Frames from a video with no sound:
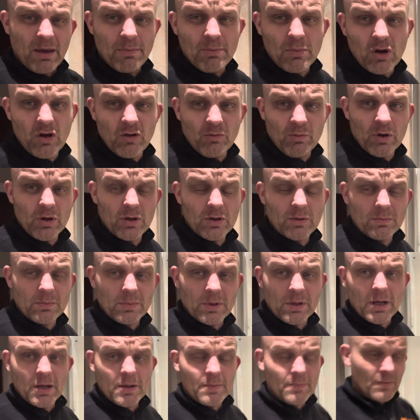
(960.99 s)
of movement,
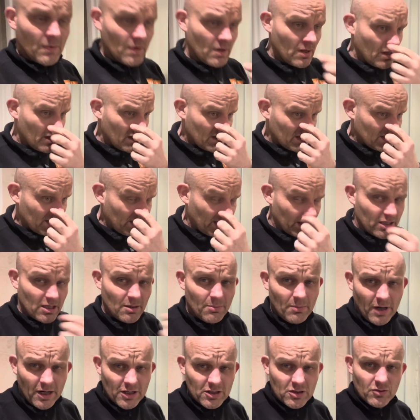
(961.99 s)
you know,
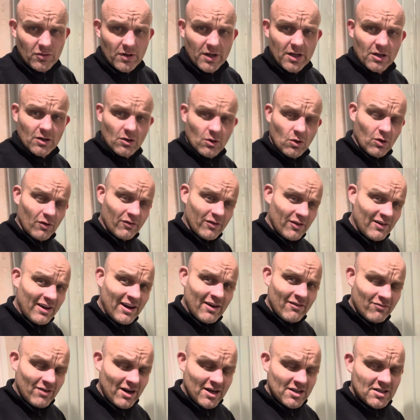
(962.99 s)
silicone might shrink, or if you
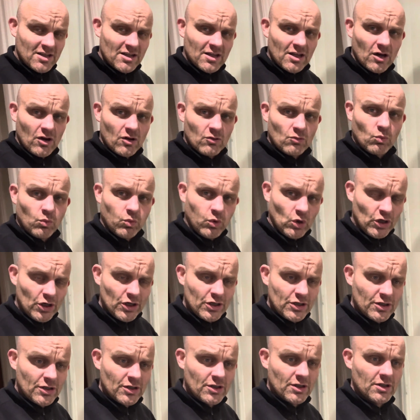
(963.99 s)
rested it on
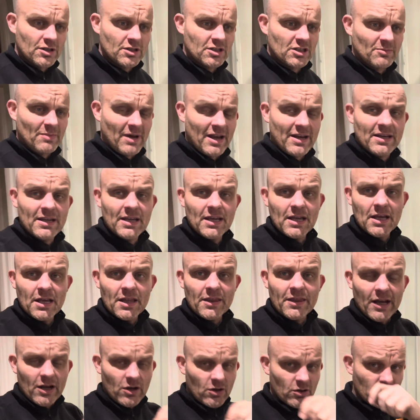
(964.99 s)
wood and cement,
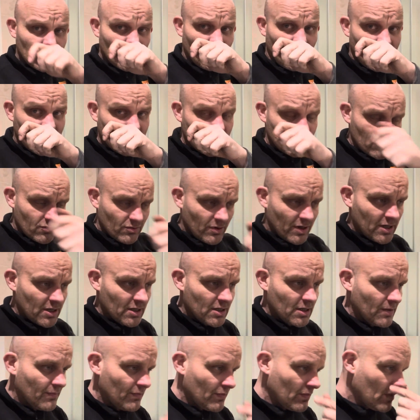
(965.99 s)
that could dry and
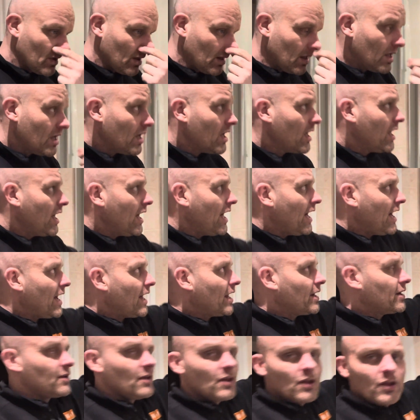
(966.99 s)
shrink.
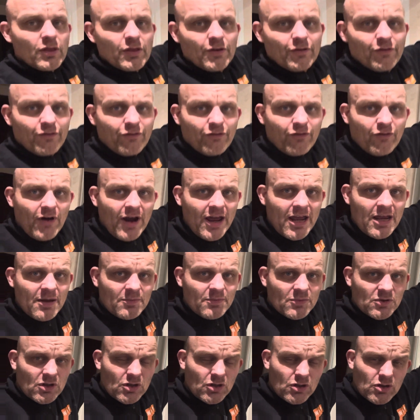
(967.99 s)
And the
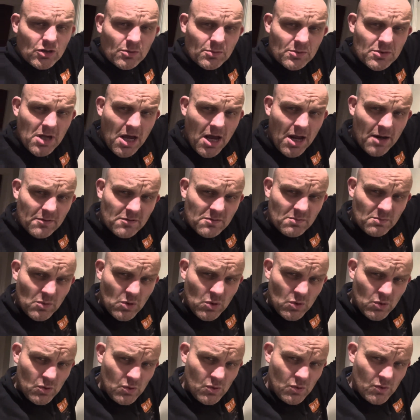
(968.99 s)
frames can sometimes
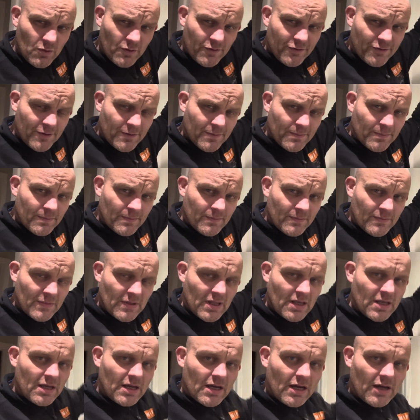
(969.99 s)
move,
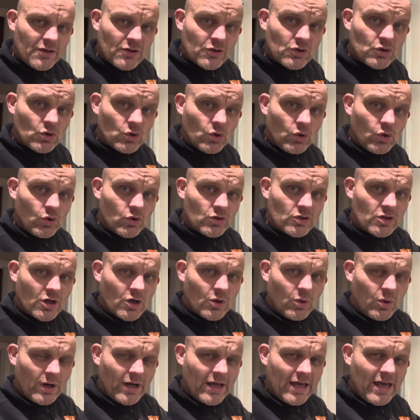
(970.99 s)
and the doors are
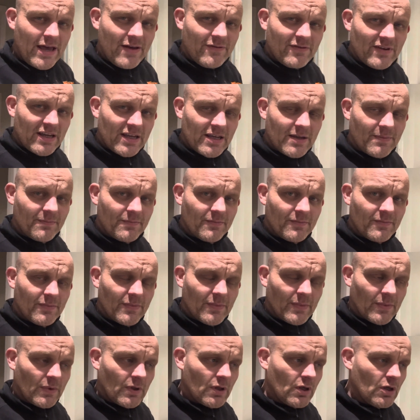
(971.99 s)
quite heavy.
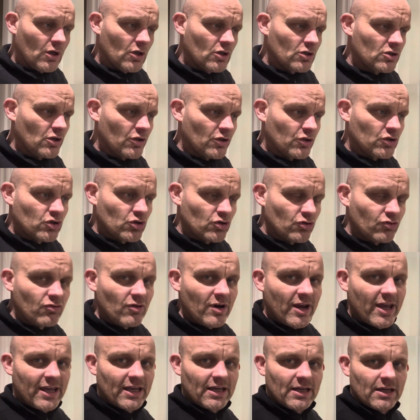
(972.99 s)
So the
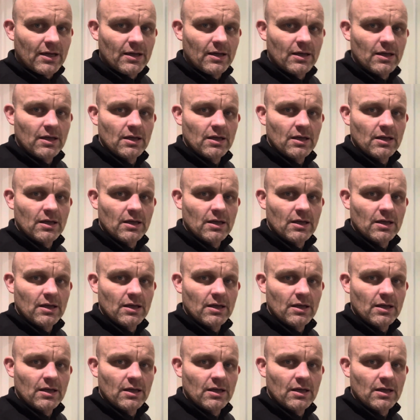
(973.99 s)
trick